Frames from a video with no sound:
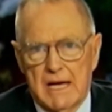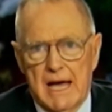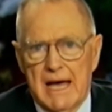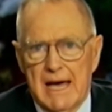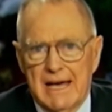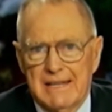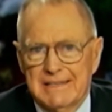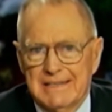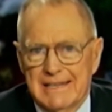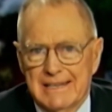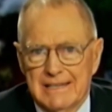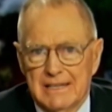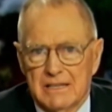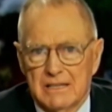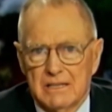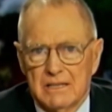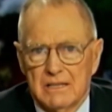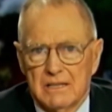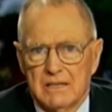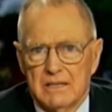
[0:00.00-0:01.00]

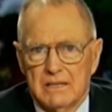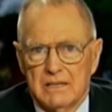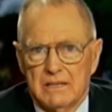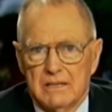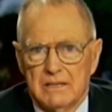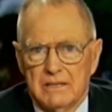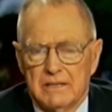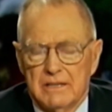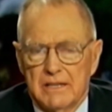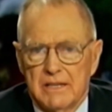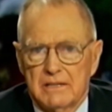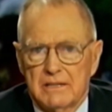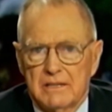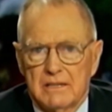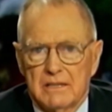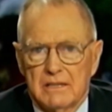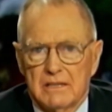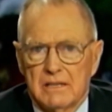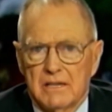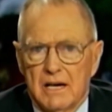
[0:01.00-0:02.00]
idea
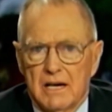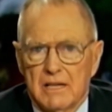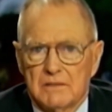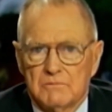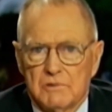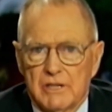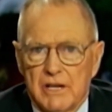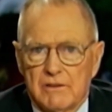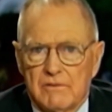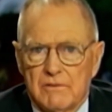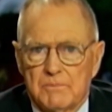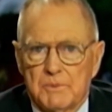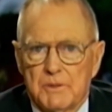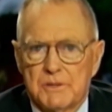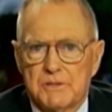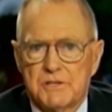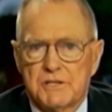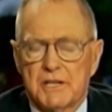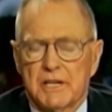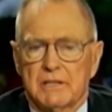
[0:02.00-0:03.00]
that God would ever
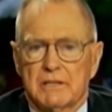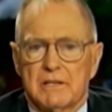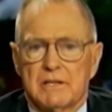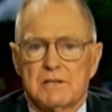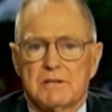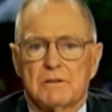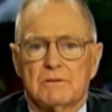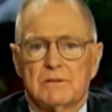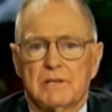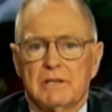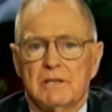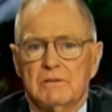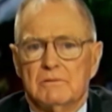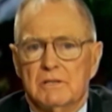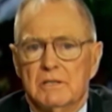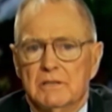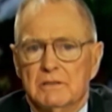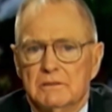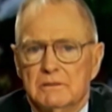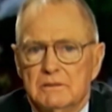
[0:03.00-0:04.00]
put sickness on
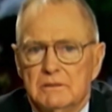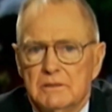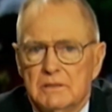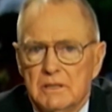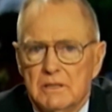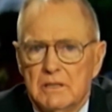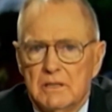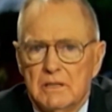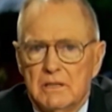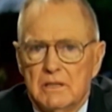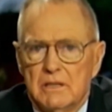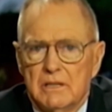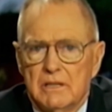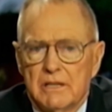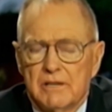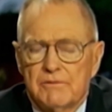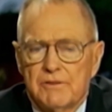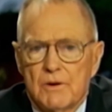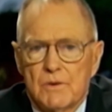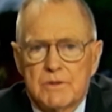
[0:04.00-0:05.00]
anyone.
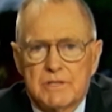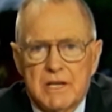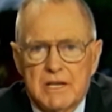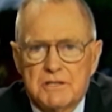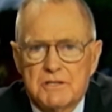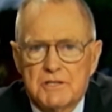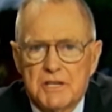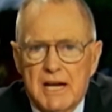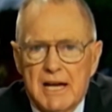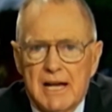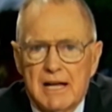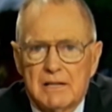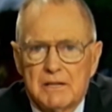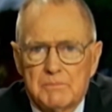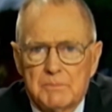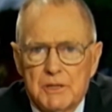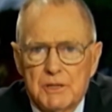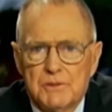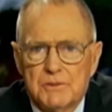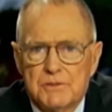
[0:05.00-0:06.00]
Now, folks, that's child
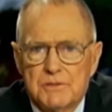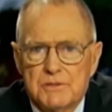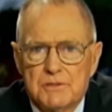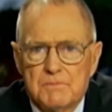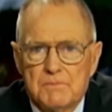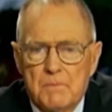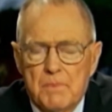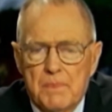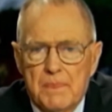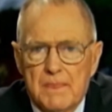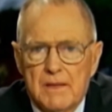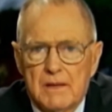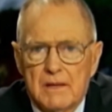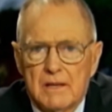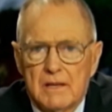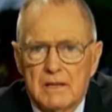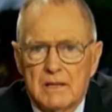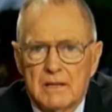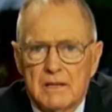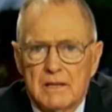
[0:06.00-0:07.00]
abuse.
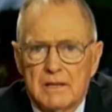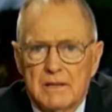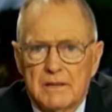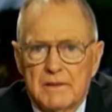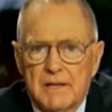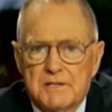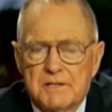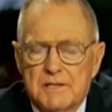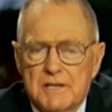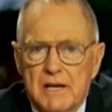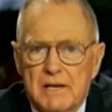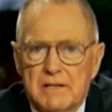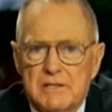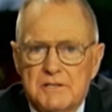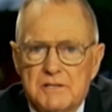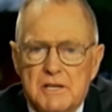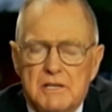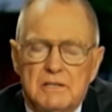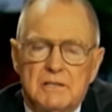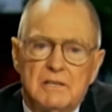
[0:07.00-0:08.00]
That's not,
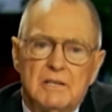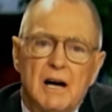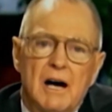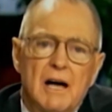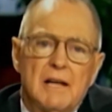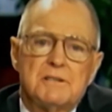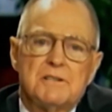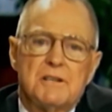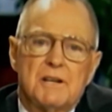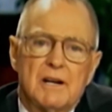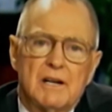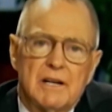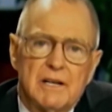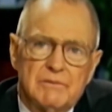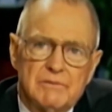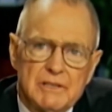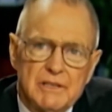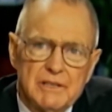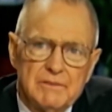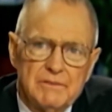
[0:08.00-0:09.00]
see, God's our
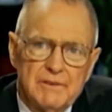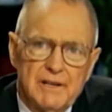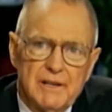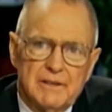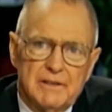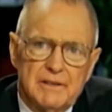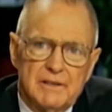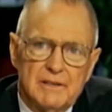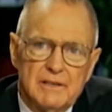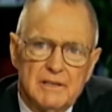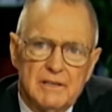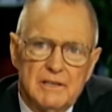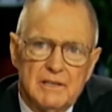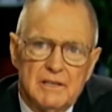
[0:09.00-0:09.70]
Heavenly Father.